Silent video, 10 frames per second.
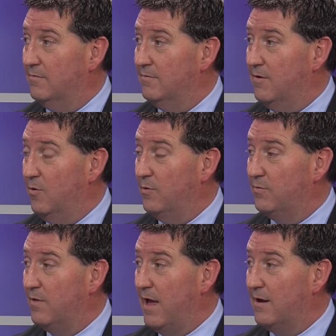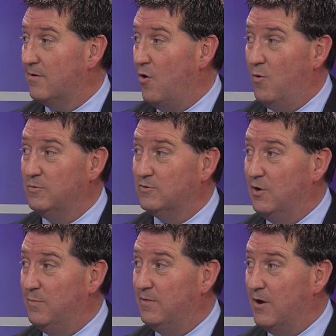know that that home is going
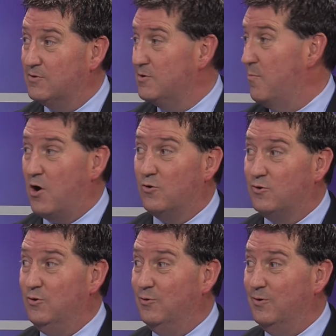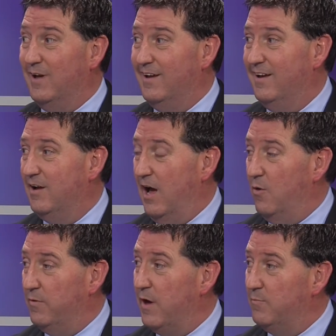to be theirs tomorrow too.
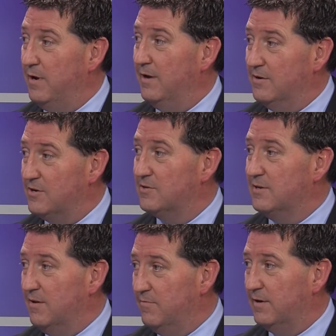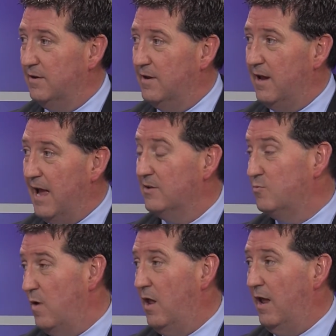Without being unjustly evicted, as
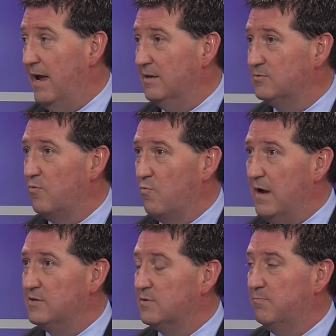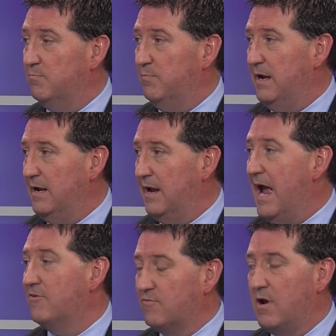well as rents being
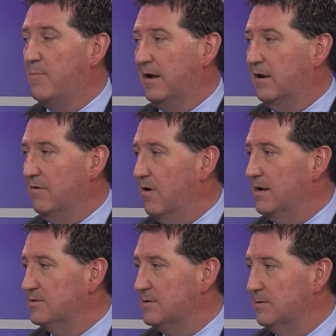astronomically raised.